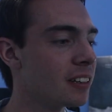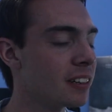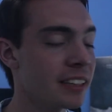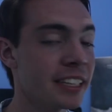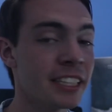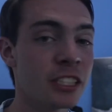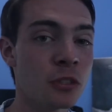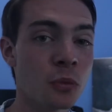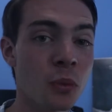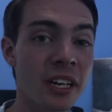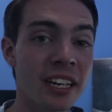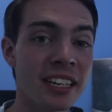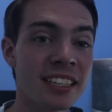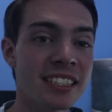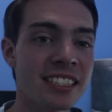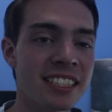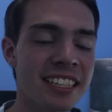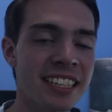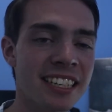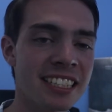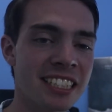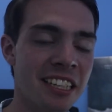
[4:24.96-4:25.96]
It's weird
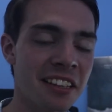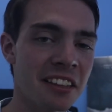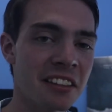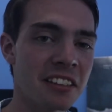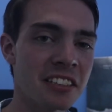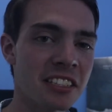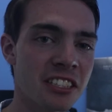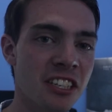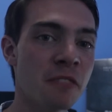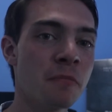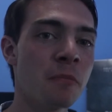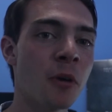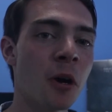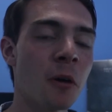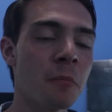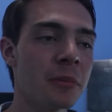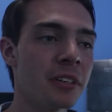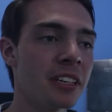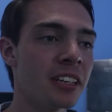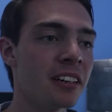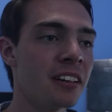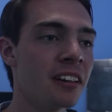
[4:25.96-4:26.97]
seeing something that's so
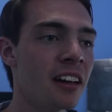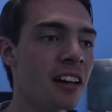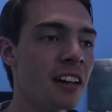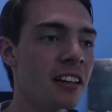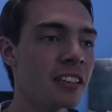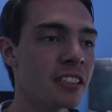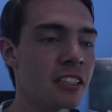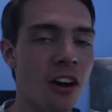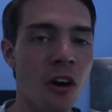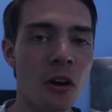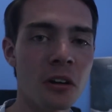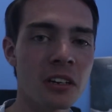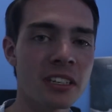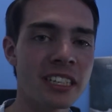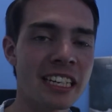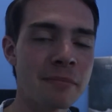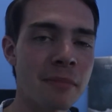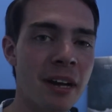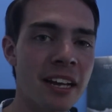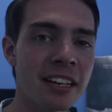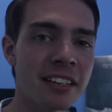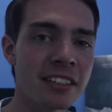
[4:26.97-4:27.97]
popular to
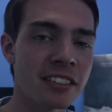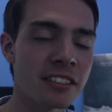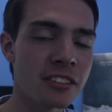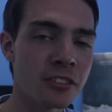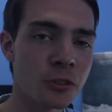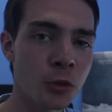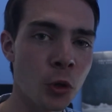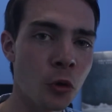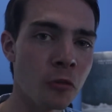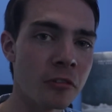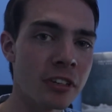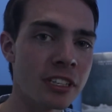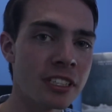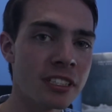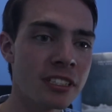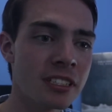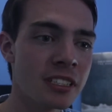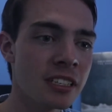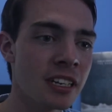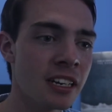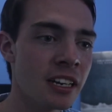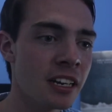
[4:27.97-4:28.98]
holidaymakers and
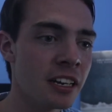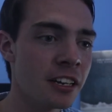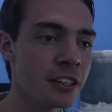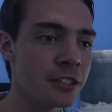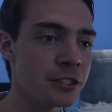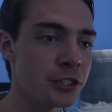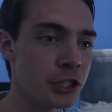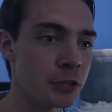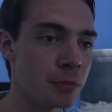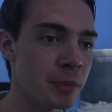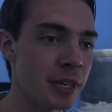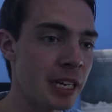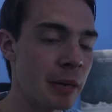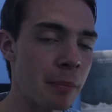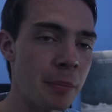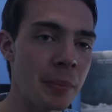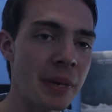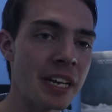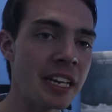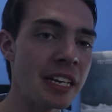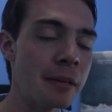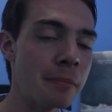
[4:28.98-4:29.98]
tourists just be a
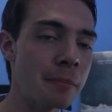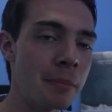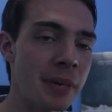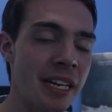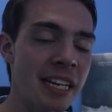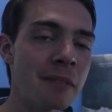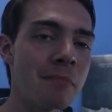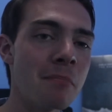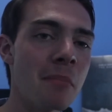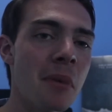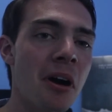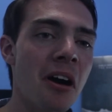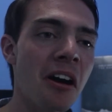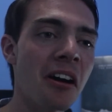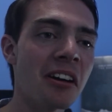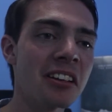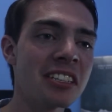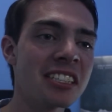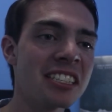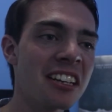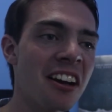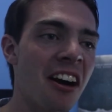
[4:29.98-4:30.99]
big, big
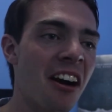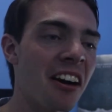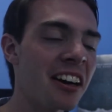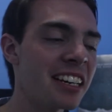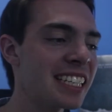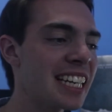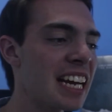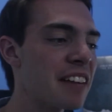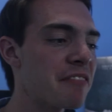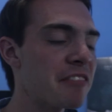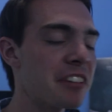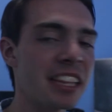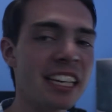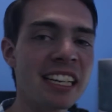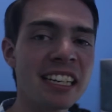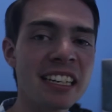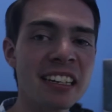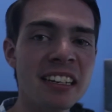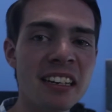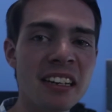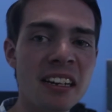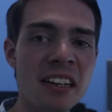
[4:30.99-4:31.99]
mask, hiding
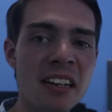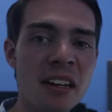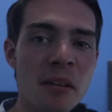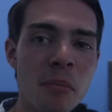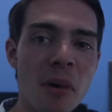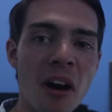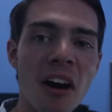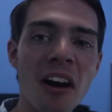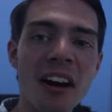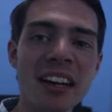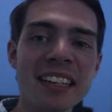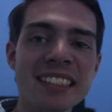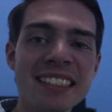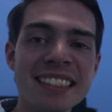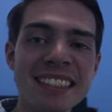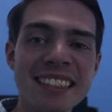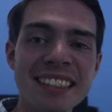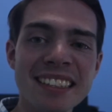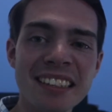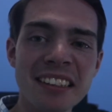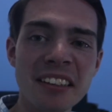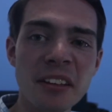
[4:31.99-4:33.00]
everything behind
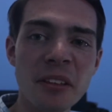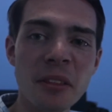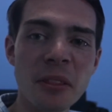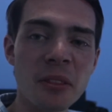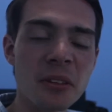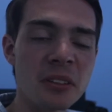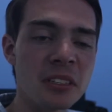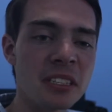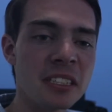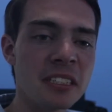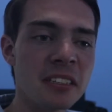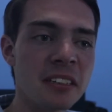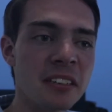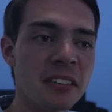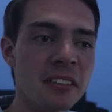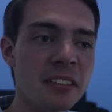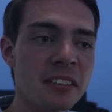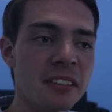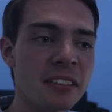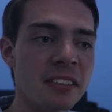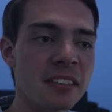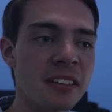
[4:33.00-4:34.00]
it that's
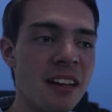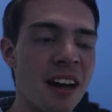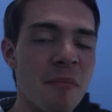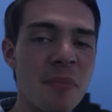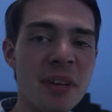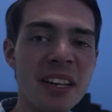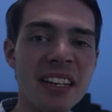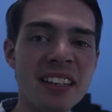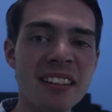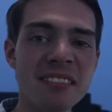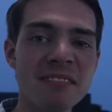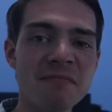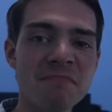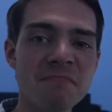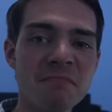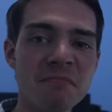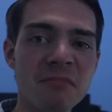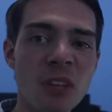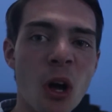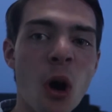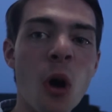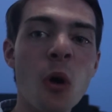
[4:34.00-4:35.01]
a bit
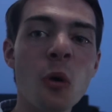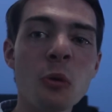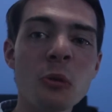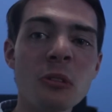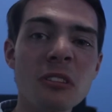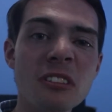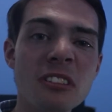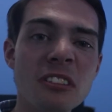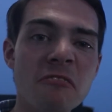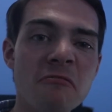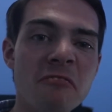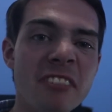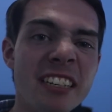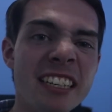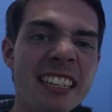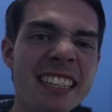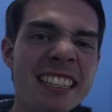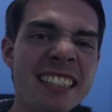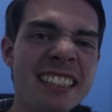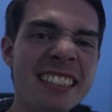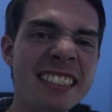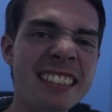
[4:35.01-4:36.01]
old,
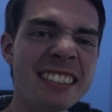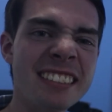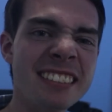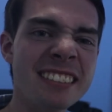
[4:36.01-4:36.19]
really. But